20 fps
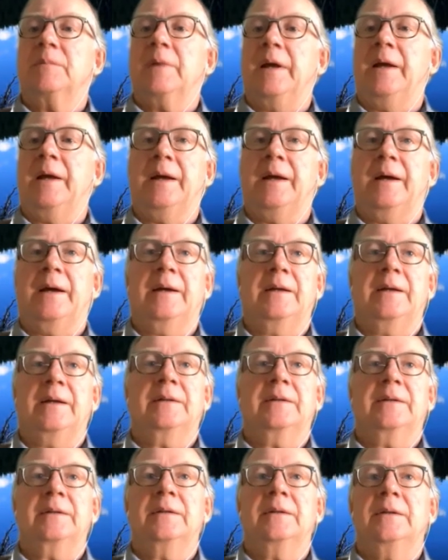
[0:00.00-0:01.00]

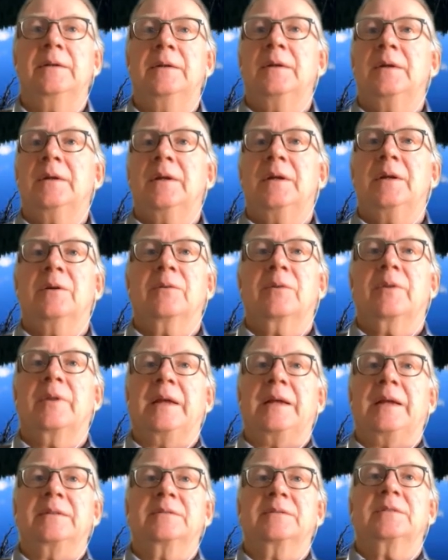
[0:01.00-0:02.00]
And,
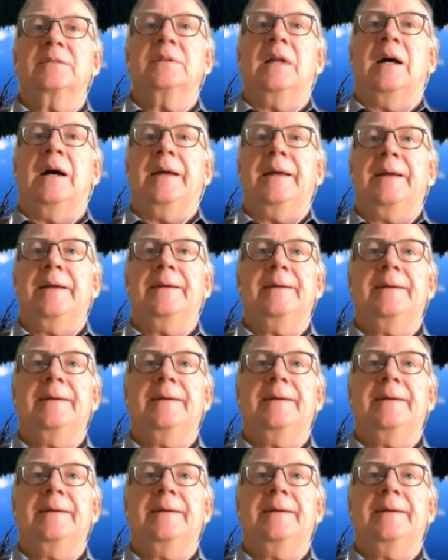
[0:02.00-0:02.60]
things like,